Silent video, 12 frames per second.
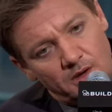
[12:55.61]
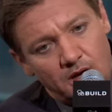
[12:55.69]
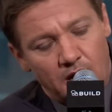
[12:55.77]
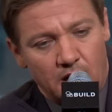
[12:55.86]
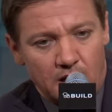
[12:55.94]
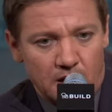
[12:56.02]

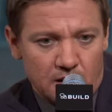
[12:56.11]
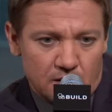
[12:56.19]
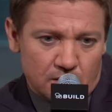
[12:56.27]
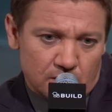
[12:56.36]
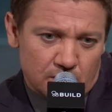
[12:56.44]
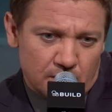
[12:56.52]

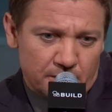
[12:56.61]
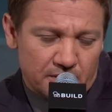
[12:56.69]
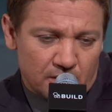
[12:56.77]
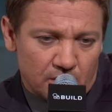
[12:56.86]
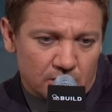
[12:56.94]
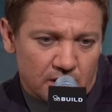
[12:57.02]
Uh, I mean,
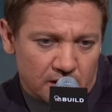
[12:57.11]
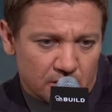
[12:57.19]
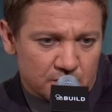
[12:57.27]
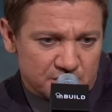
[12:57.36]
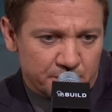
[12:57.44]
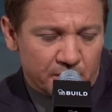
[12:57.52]
The Hurt Locker
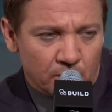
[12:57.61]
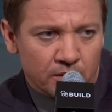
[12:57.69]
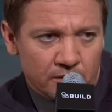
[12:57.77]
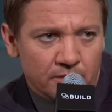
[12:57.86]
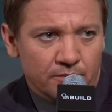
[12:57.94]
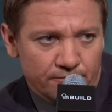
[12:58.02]
was a big
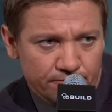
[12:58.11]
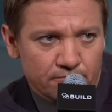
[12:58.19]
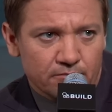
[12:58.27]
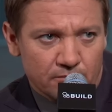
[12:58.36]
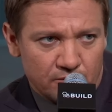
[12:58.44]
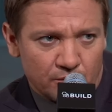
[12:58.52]
one,
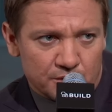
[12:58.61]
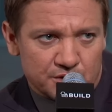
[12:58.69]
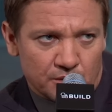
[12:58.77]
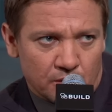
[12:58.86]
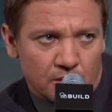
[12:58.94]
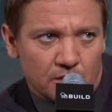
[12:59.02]
for
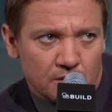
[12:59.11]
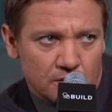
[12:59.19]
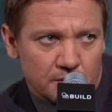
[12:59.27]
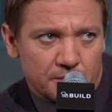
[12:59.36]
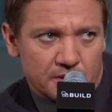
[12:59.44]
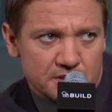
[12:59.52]
sure,
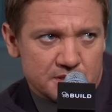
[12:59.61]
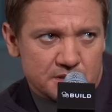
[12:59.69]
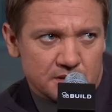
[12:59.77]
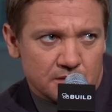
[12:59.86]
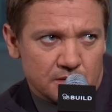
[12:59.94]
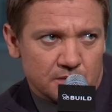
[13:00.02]

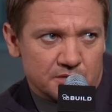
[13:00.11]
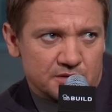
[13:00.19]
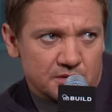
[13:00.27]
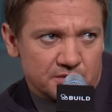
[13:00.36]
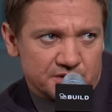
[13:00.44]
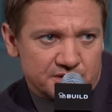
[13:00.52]
because, you know,
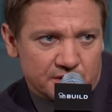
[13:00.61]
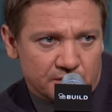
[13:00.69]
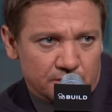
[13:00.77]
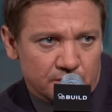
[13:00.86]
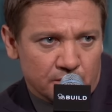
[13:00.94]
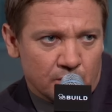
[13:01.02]
it was just a
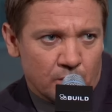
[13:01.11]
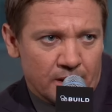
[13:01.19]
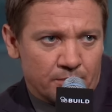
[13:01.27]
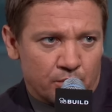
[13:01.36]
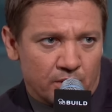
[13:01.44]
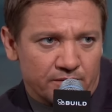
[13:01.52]
little
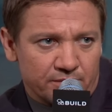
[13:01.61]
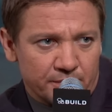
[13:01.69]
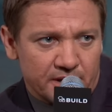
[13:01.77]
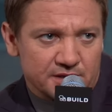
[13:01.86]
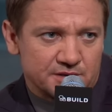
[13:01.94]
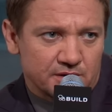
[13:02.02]
white boy from
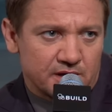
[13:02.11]
Modesto,